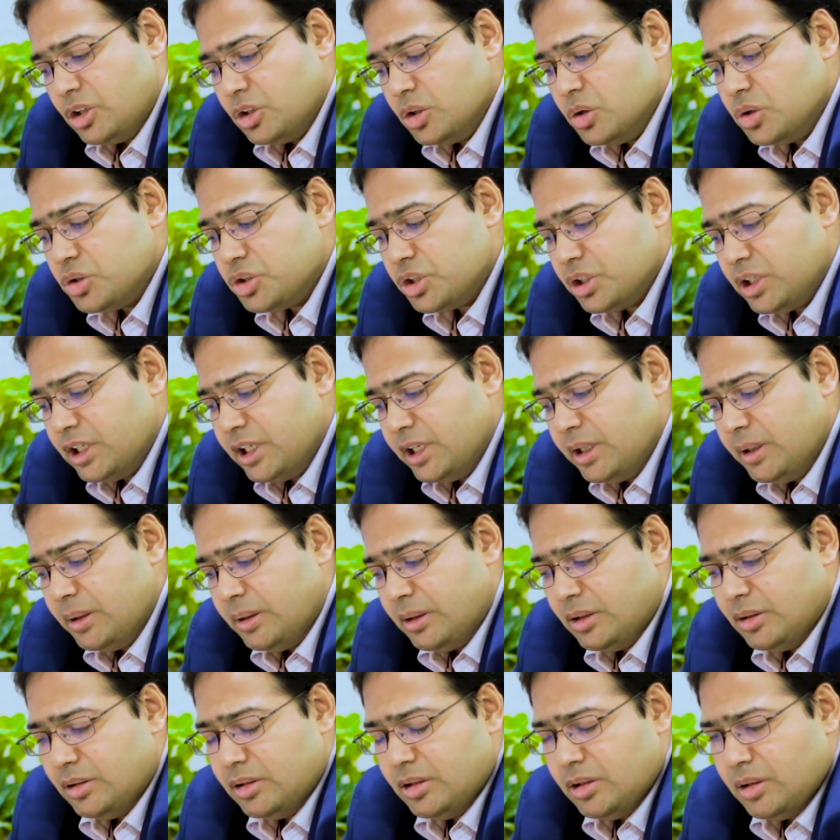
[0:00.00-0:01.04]
Usually
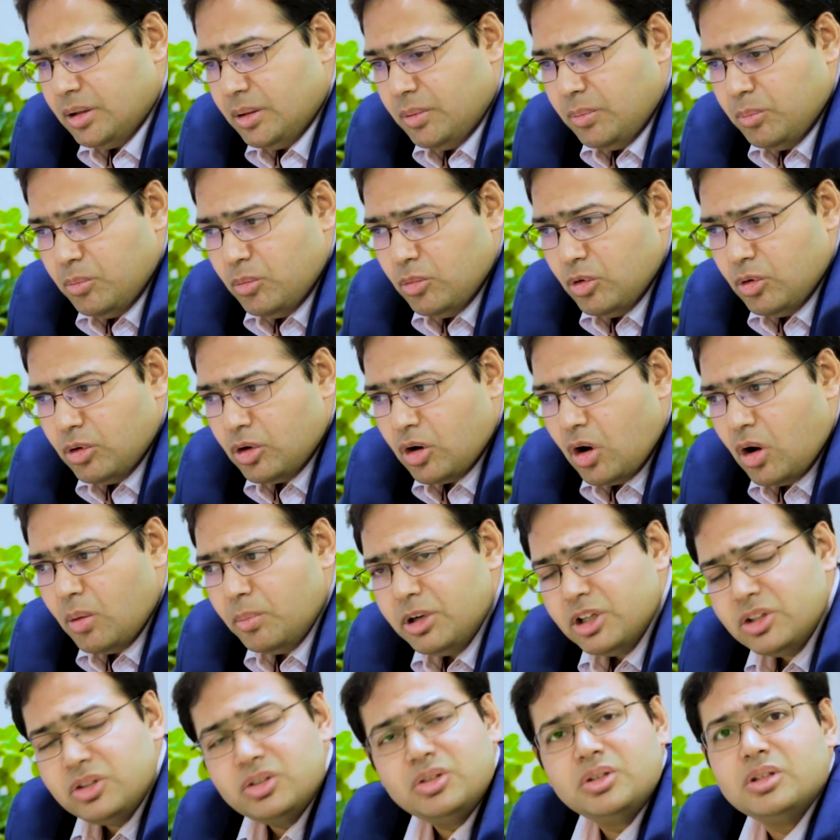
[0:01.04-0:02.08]
the
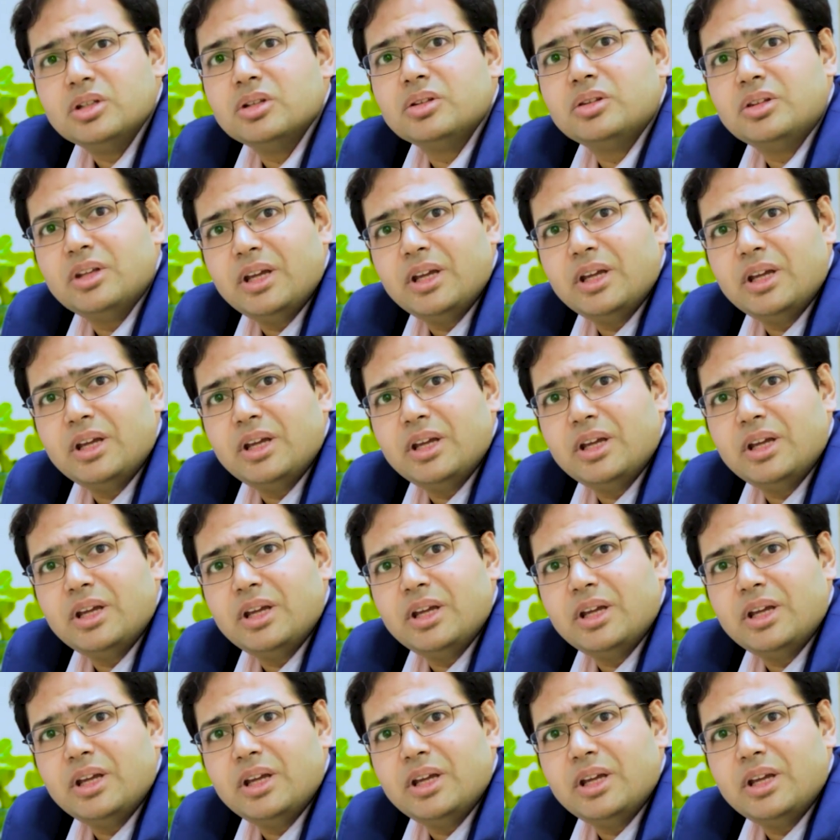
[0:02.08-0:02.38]
commonest